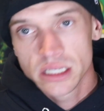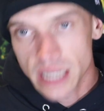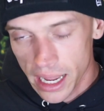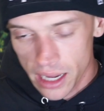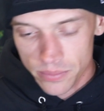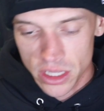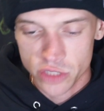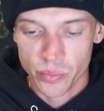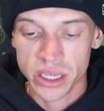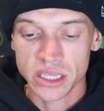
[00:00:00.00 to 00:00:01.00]
Damn,
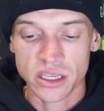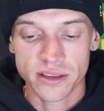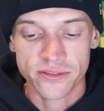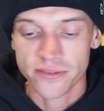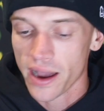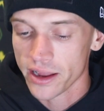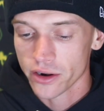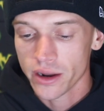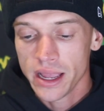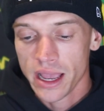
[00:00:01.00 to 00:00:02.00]
this piece is fire.